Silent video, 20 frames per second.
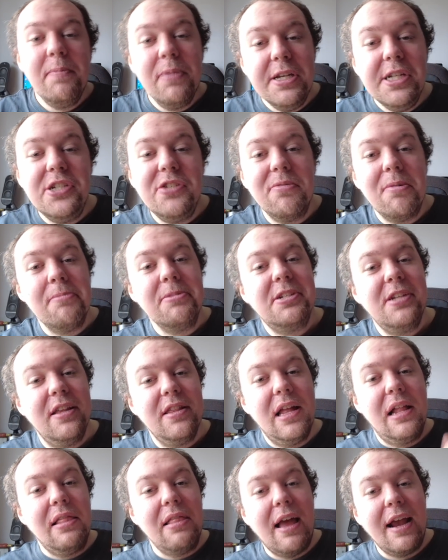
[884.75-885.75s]
Please do remember to hit
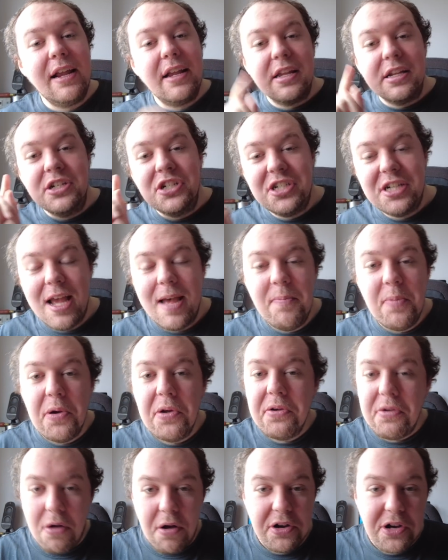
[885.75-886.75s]
that like and share
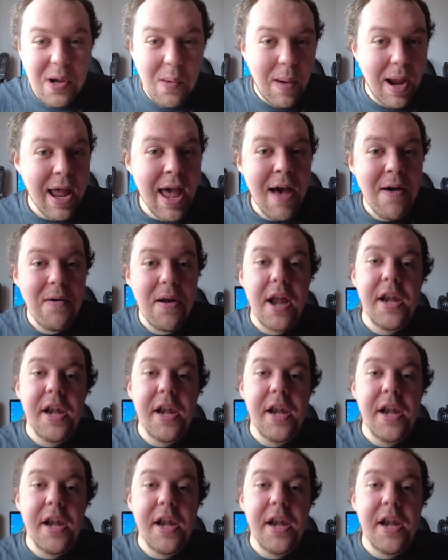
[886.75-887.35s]
button on your way out.